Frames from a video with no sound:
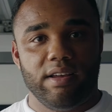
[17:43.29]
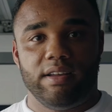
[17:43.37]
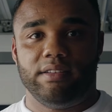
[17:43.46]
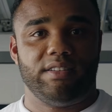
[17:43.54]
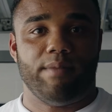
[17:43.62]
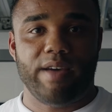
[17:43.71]

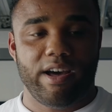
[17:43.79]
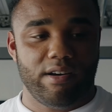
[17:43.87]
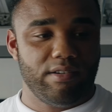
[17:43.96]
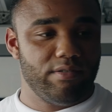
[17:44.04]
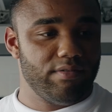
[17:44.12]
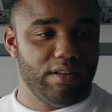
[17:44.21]

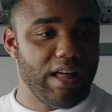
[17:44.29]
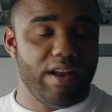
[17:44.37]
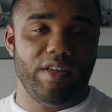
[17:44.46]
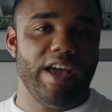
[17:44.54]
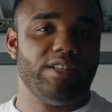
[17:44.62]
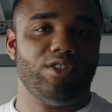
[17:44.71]
somehow a lot of
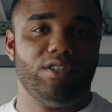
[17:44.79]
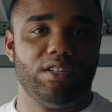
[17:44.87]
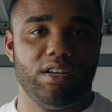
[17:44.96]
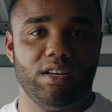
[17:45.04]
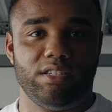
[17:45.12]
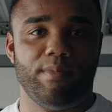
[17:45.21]
the answers
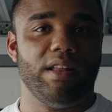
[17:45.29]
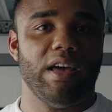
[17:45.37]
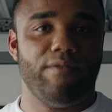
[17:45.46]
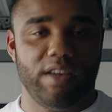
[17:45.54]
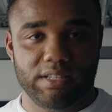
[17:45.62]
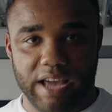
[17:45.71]
to my
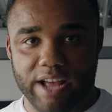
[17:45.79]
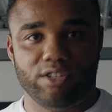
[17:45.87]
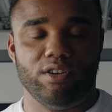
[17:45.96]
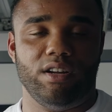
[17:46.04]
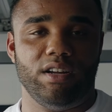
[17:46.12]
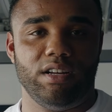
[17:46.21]
life gets
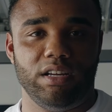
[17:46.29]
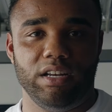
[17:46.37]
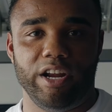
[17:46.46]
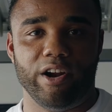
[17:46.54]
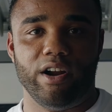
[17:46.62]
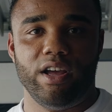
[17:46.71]
answered in
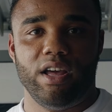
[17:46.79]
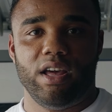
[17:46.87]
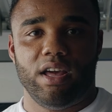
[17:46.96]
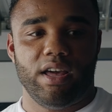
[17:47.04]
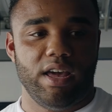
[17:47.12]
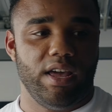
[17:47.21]
here.
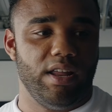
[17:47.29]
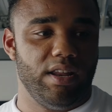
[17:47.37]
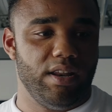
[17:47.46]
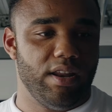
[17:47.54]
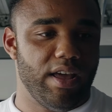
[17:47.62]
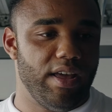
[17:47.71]

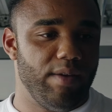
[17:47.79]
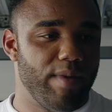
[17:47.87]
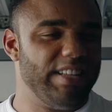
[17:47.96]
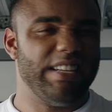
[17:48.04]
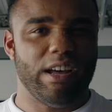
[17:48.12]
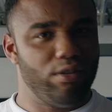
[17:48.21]
And it
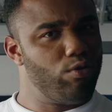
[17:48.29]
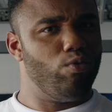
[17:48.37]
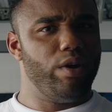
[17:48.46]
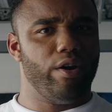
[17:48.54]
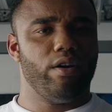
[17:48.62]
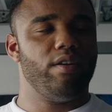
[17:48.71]
might sound a little
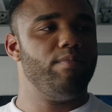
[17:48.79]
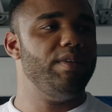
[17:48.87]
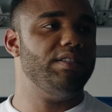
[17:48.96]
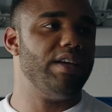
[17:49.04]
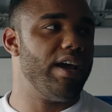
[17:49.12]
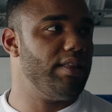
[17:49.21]
weird, me
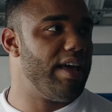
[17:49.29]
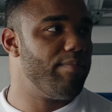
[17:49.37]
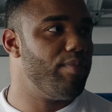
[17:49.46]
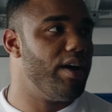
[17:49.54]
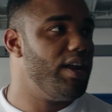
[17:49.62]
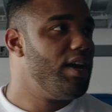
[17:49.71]
saying that,
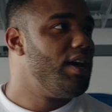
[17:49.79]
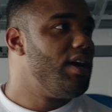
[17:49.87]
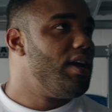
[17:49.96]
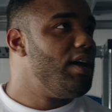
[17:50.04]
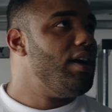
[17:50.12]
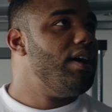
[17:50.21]
but
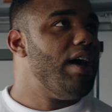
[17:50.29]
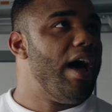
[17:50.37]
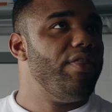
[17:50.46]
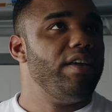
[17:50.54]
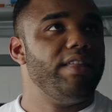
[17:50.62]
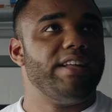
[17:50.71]
I
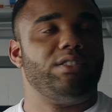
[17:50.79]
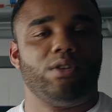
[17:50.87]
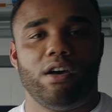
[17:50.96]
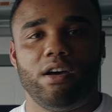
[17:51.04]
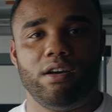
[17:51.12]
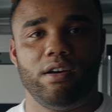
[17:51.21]
think that's
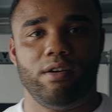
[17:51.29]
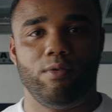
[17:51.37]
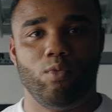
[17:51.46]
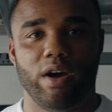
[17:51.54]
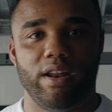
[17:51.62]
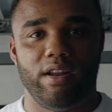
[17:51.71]

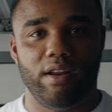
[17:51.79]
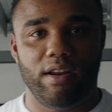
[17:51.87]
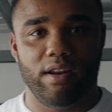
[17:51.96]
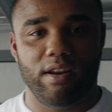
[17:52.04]
what